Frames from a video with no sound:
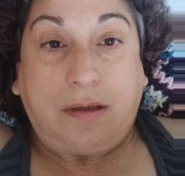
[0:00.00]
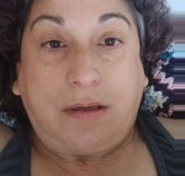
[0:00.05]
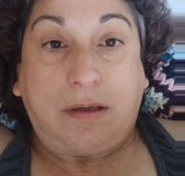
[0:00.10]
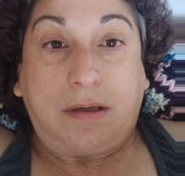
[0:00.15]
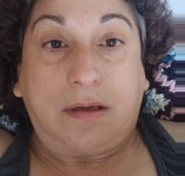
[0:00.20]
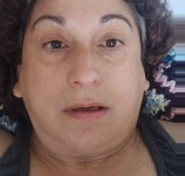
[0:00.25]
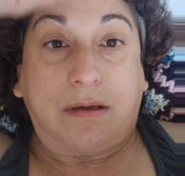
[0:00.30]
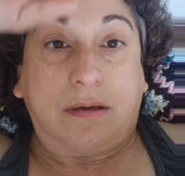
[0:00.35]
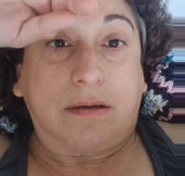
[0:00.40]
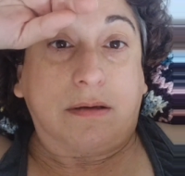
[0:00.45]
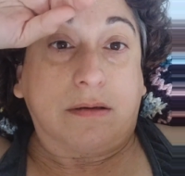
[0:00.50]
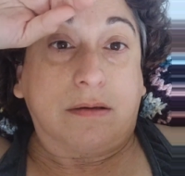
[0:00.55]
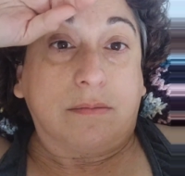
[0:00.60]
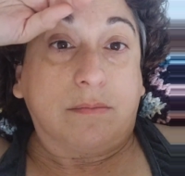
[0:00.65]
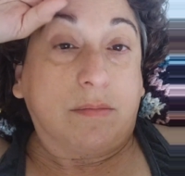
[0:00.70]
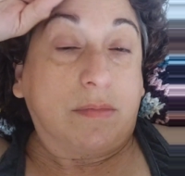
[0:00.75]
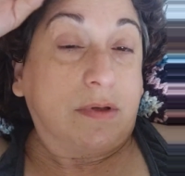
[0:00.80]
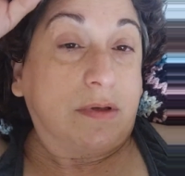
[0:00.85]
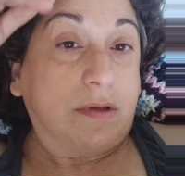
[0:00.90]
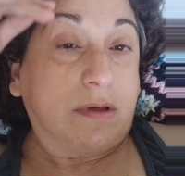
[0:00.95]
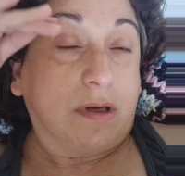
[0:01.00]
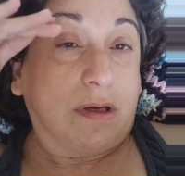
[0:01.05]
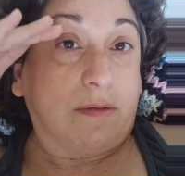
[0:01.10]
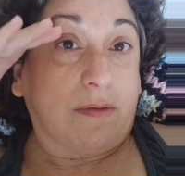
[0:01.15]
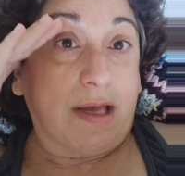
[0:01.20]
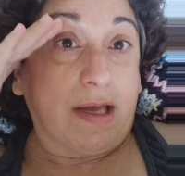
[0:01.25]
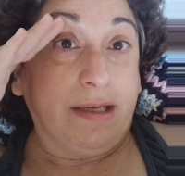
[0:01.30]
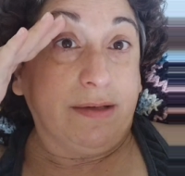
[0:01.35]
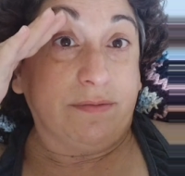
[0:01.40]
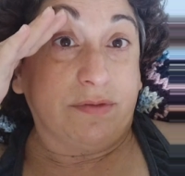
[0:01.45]
um, a
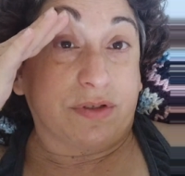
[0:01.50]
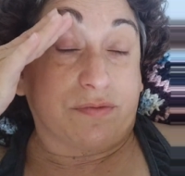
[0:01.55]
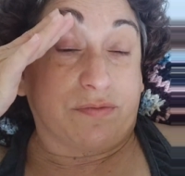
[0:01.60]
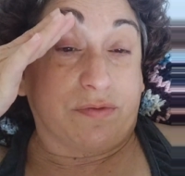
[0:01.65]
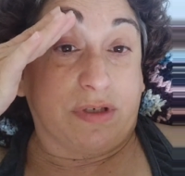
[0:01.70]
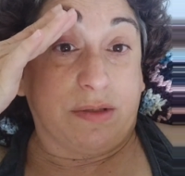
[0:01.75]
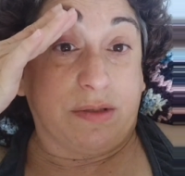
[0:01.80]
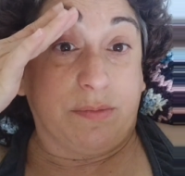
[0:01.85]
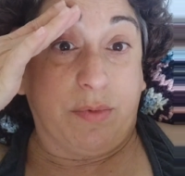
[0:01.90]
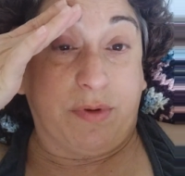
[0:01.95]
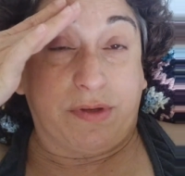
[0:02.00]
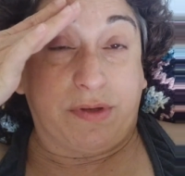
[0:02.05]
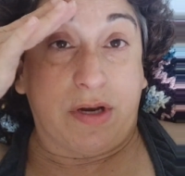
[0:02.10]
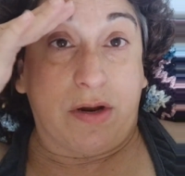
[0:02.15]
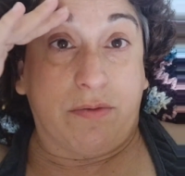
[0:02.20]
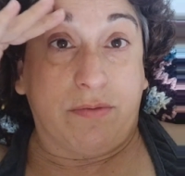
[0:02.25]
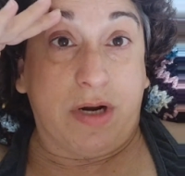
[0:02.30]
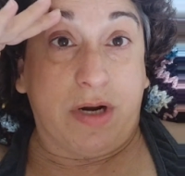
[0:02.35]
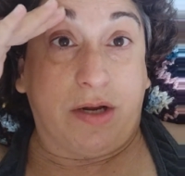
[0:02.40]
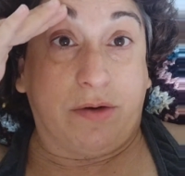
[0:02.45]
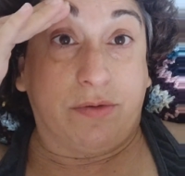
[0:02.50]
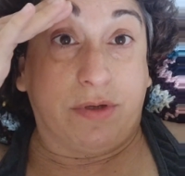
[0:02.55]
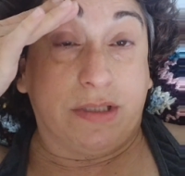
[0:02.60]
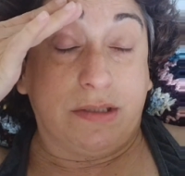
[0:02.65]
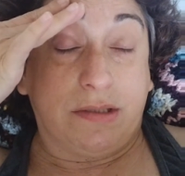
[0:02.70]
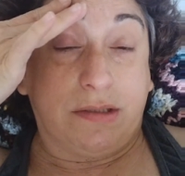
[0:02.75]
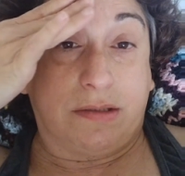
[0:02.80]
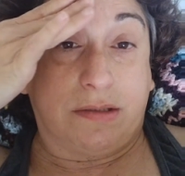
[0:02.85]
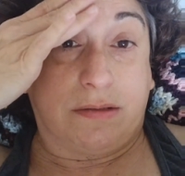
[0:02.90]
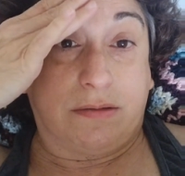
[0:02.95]
live stream with no
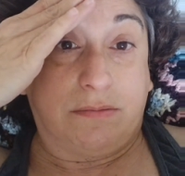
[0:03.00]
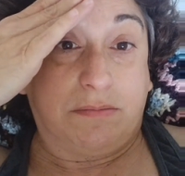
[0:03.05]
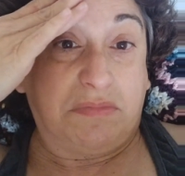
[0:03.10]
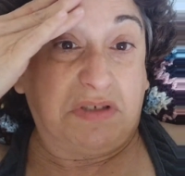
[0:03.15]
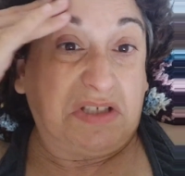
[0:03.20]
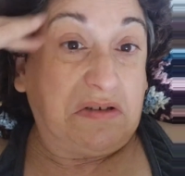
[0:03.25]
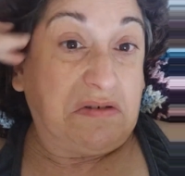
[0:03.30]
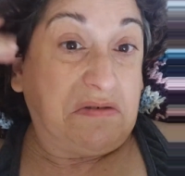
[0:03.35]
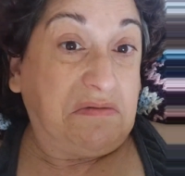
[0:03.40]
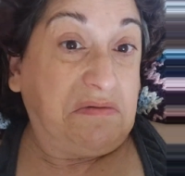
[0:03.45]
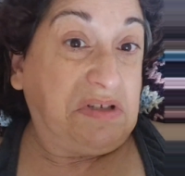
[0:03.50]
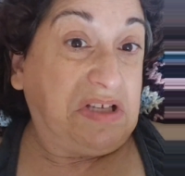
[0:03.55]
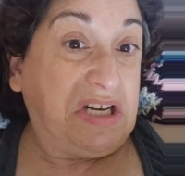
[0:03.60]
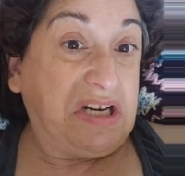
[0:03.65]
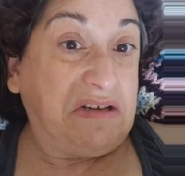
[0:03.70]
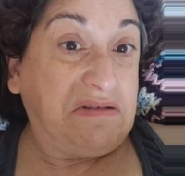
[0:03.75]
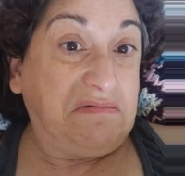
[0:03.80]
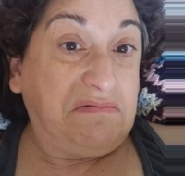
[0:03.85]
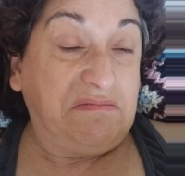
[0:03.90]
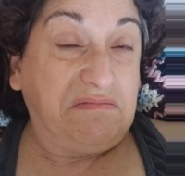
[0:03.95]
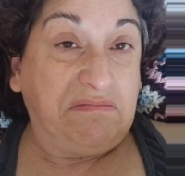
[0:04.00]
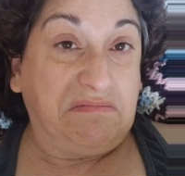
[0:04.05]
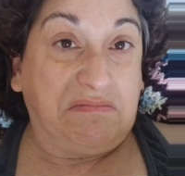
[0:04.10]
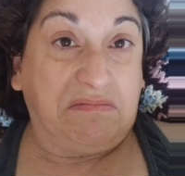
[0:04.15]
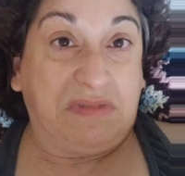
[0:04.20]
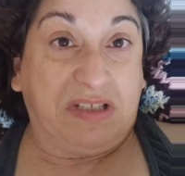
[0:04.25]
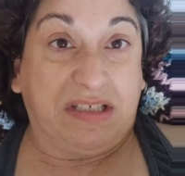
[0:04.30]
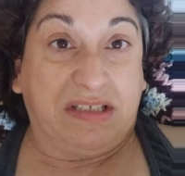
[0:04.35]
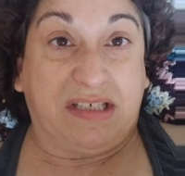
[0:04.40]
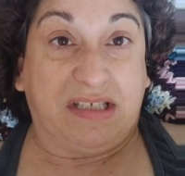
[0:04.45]
notice. So,
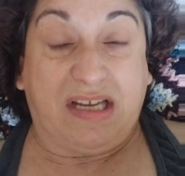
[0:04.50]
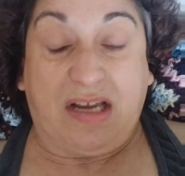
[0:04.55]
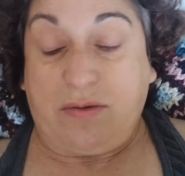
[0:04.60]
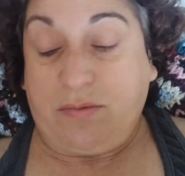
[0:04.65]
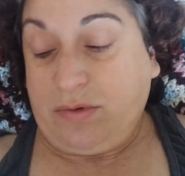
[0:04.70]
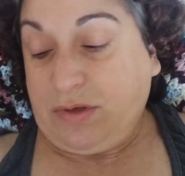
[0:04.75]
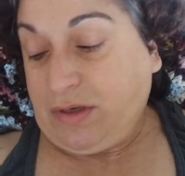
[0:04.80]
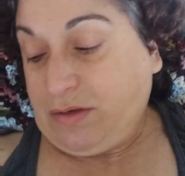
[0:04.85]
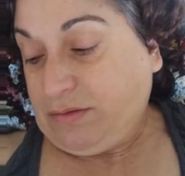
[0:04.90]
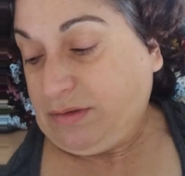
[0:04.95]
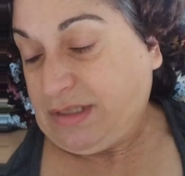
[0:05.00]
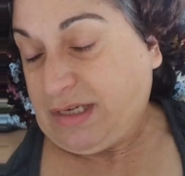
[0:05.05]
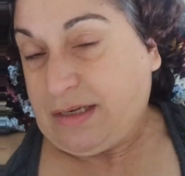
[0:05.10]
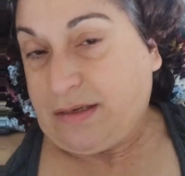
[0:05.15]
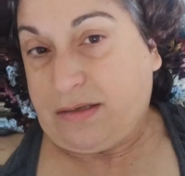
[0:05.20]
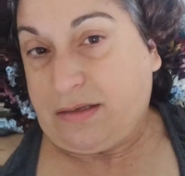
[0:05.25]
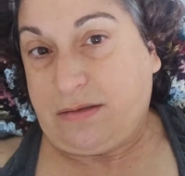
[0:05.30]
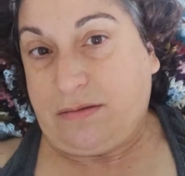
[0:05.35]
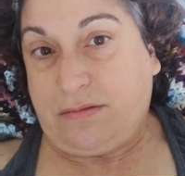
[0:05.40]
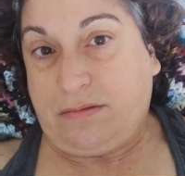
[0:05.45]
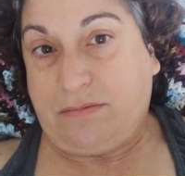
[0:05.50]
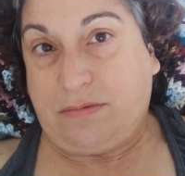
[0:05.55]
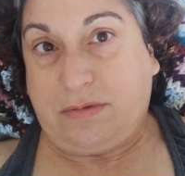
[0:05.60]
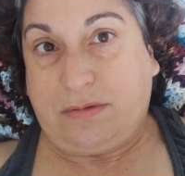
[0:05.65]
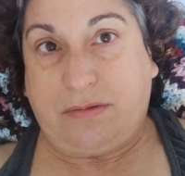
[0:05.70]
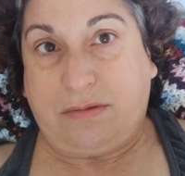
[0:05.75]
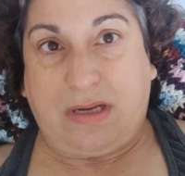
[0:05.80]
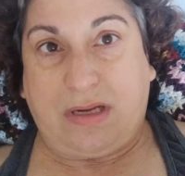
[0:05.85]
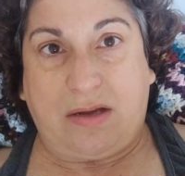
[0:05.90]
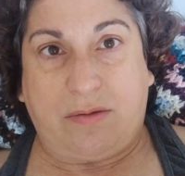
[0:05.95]
let's see how it goes out,
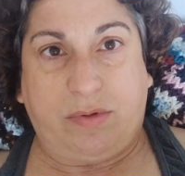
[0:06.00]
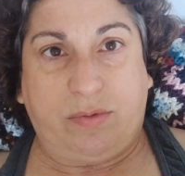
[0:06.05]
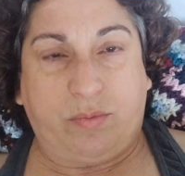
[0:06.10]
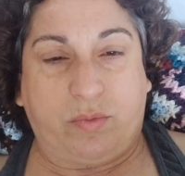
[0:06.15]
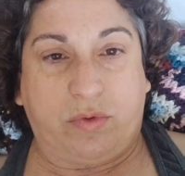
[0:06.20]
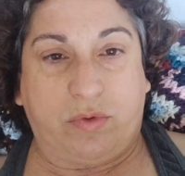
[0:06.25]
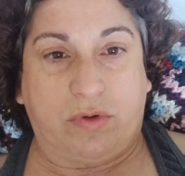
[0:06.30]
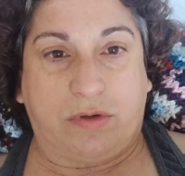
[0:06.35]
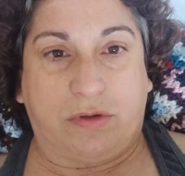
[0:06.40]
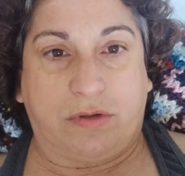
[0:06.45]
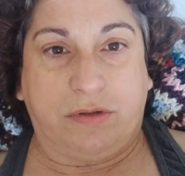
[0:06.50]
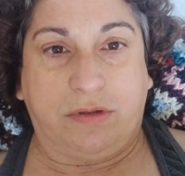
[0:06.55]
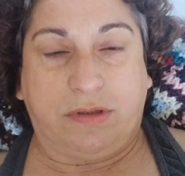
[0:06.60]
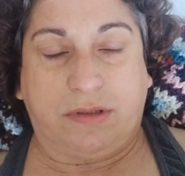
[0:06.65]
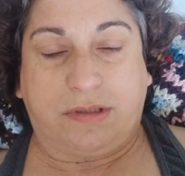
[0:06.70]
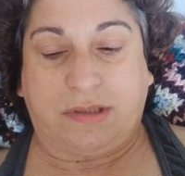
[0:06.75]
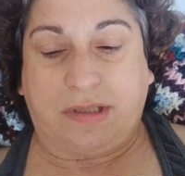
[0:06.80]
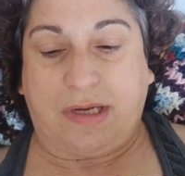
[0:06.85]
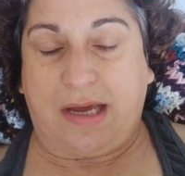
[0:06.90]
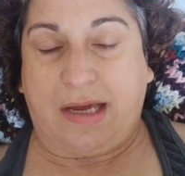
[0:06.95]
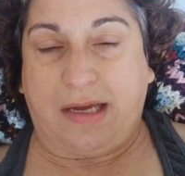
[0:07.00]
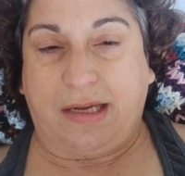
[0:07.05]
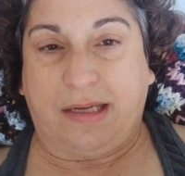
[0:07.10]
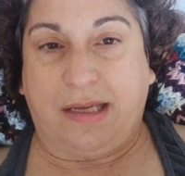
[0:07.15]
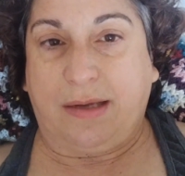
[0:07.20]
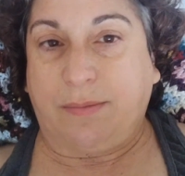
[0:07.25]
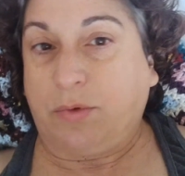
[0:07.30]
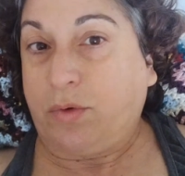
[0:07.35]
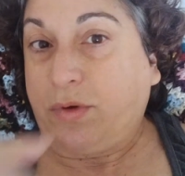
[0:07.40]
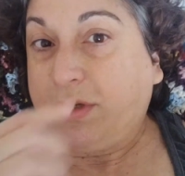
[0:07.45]
how it works. I
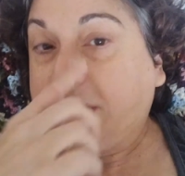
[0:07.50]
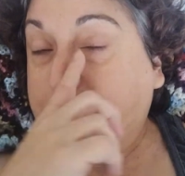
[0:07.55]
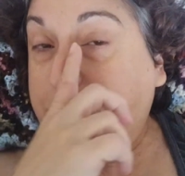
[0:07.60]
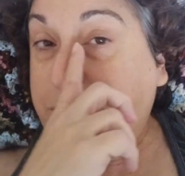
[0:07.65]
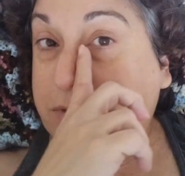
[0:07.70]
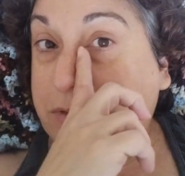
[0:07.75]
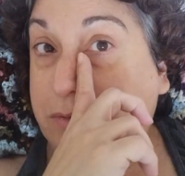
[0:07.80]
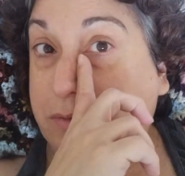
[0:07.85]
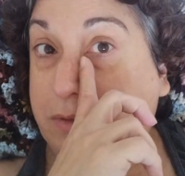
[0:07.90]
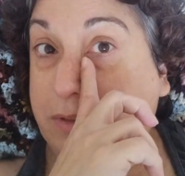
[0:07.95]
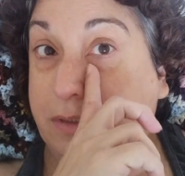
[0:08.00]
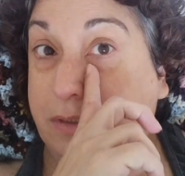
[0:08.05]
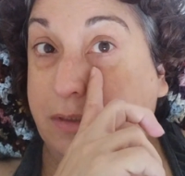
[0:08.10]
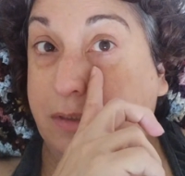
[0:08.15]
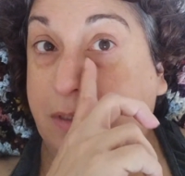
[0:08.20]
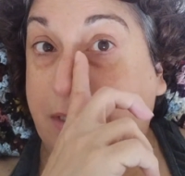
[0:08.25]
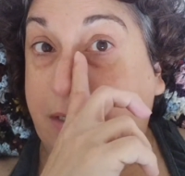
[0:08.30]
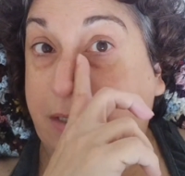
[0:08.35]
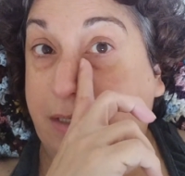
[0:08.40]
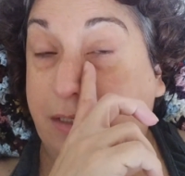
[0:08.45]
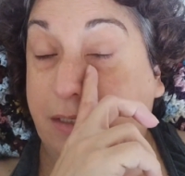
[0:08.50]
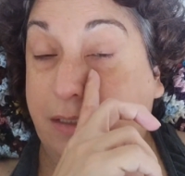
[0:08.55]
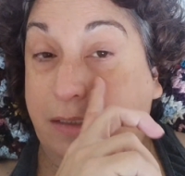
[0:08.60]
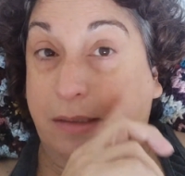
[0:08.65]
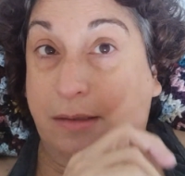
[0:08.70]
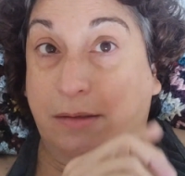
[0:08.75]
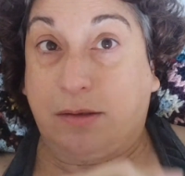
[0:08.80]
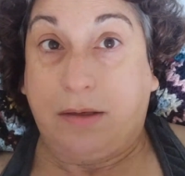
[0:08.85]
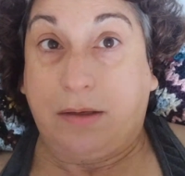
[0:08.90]
am going to be doing a